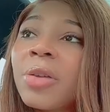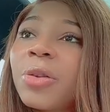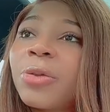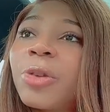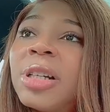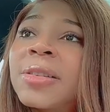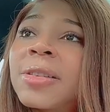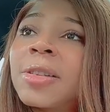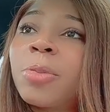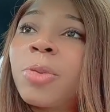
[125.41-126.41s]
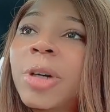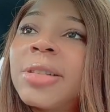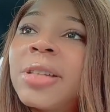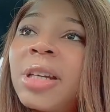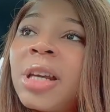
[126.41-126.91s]
the friend is
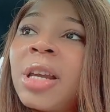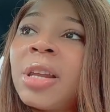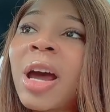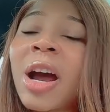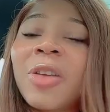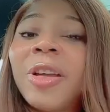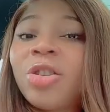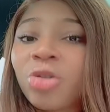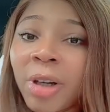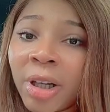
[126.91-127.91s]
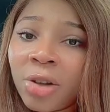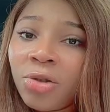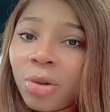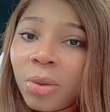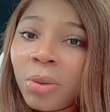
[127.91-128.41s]
disappointed in how they
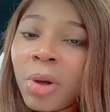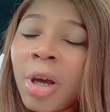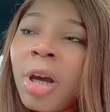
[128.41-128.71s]
treated you